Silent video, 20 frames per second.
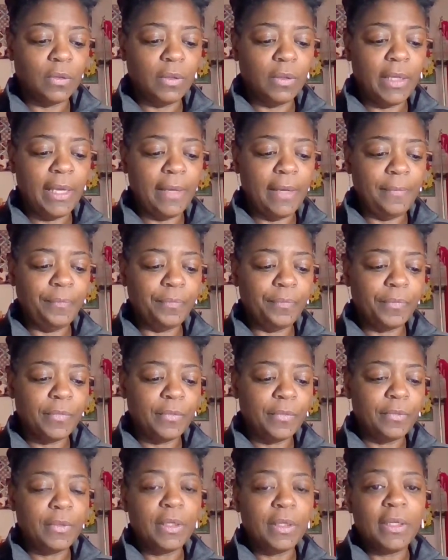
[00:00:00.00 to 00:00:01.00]
Okay.
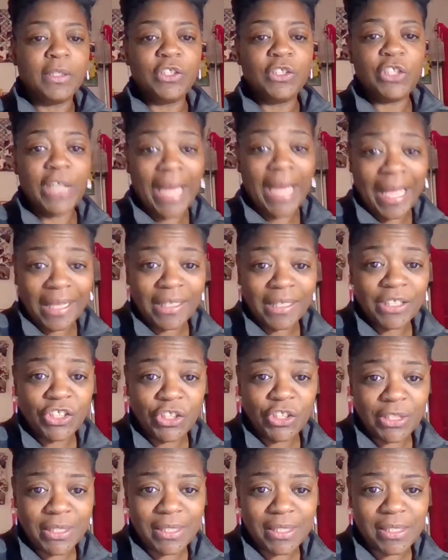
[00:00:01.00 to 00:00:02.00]

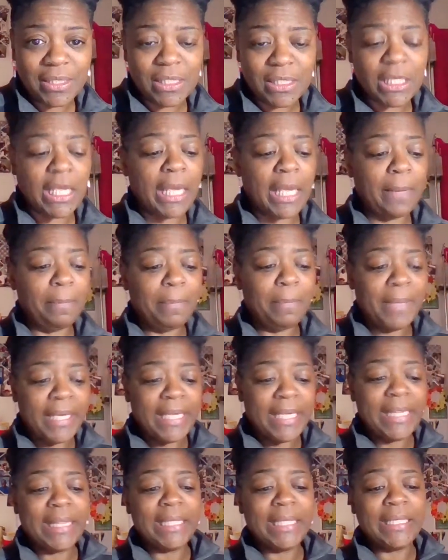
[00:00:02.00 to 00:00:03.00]
Challenges can
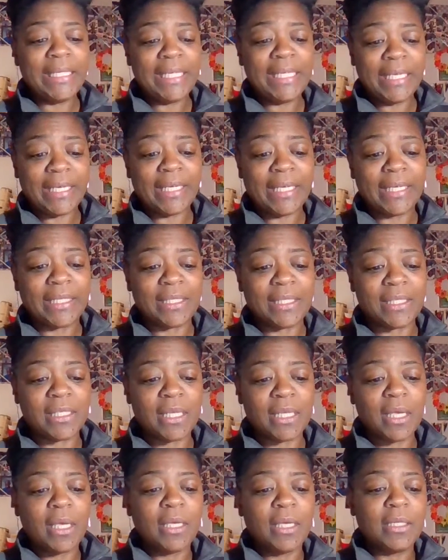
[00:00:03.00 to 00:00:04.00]
be the
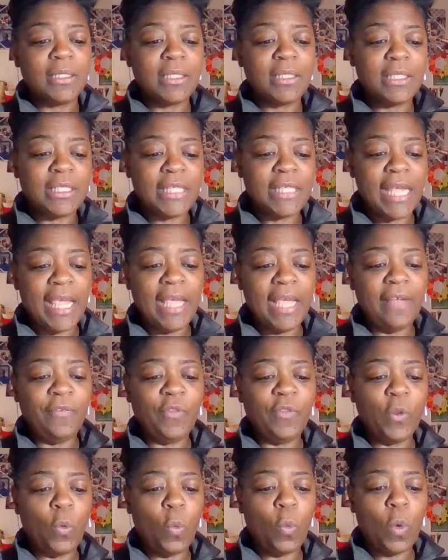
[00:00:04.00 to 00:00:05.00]
dickens. Take
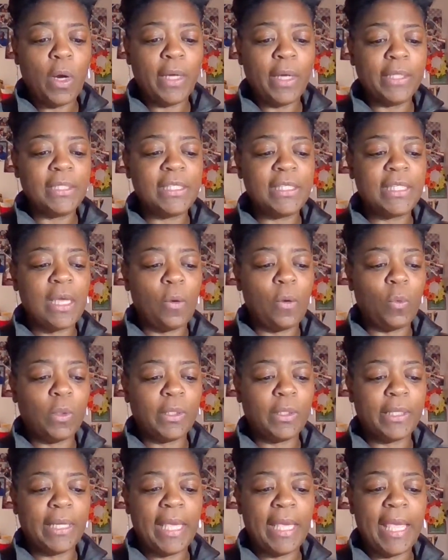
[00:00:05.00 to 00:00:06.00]
the ones that
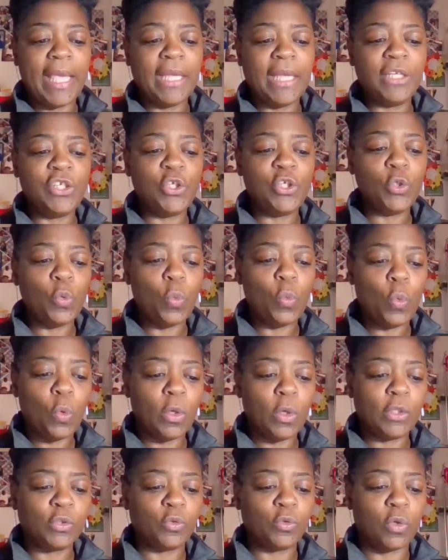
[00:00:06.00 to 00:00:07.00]
will enhance your
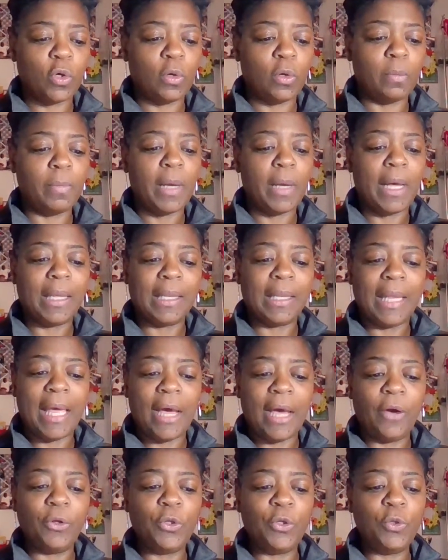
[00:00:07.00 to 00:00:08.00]
wardrobe,
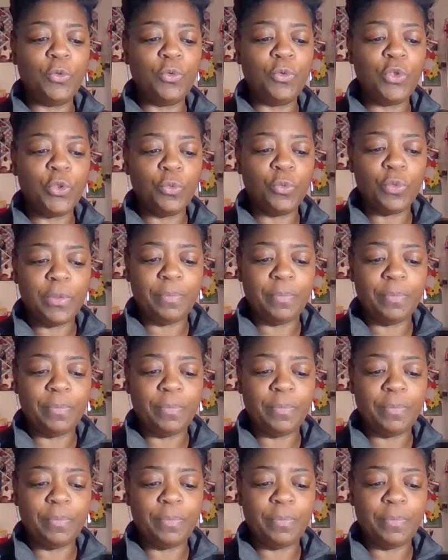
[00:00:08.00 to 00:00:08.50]
allow you to